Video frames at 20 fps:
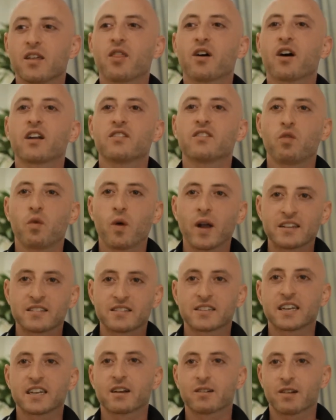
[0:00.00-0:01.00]
thought of
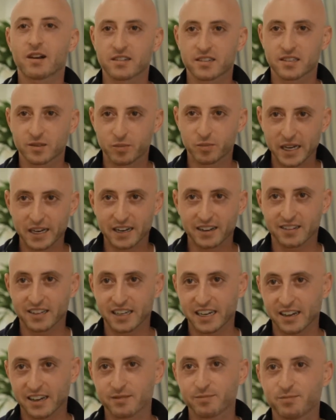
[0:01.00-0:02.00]
ways to get around a speeding
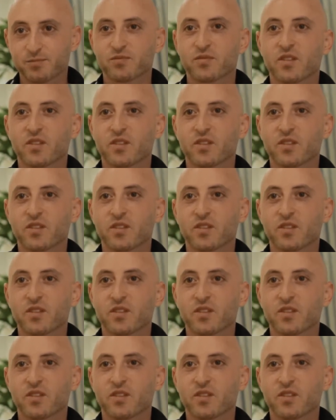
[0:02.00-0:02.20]
ticket.